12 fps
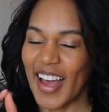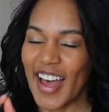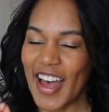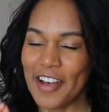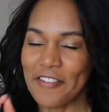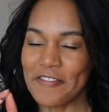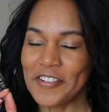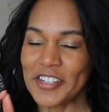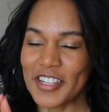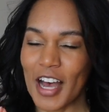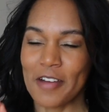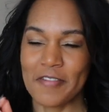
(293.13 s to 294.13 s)
Every
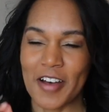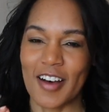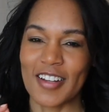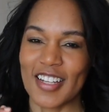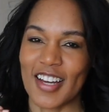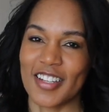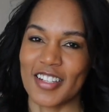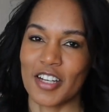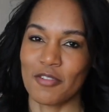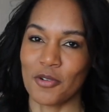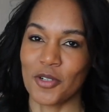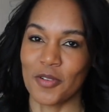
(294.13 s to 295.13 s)
time Valentine's
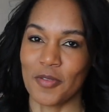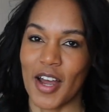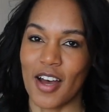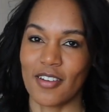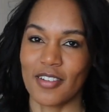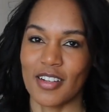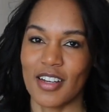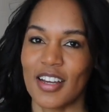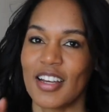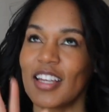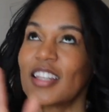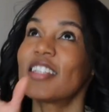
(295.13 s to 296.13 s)
Day rolled around,
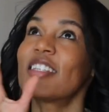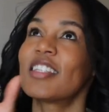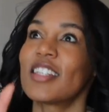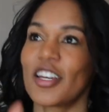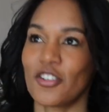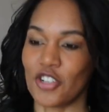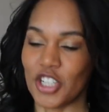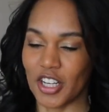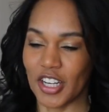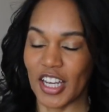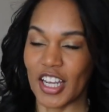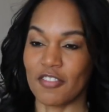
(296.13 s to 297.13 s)
this is the energy
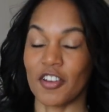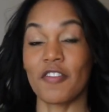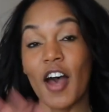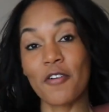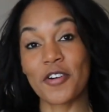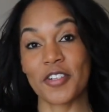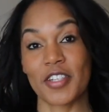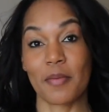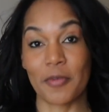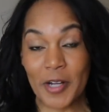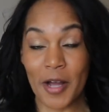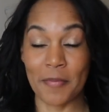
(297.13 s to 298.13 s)
it gave. If I were to
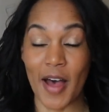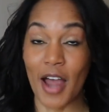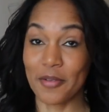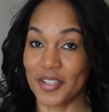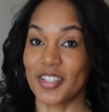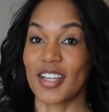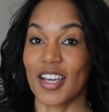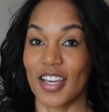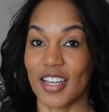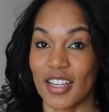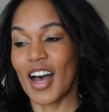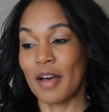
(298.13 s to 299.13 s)
sum it up, I would
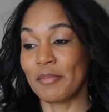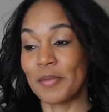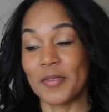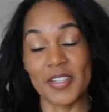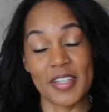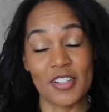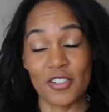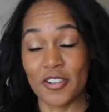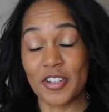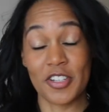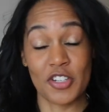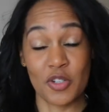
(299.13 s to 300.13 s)
say I might be single or
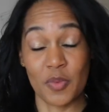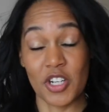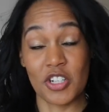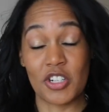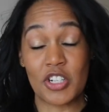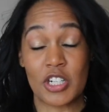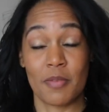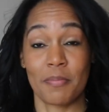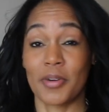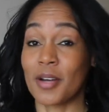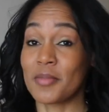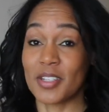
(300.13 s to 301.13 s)
in a situation ship,
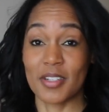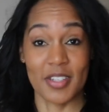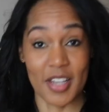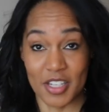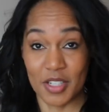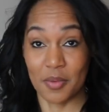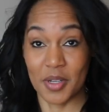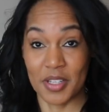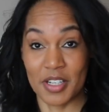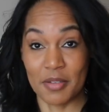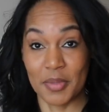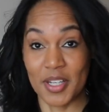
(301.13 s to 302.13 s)
but I'm still sexy with it.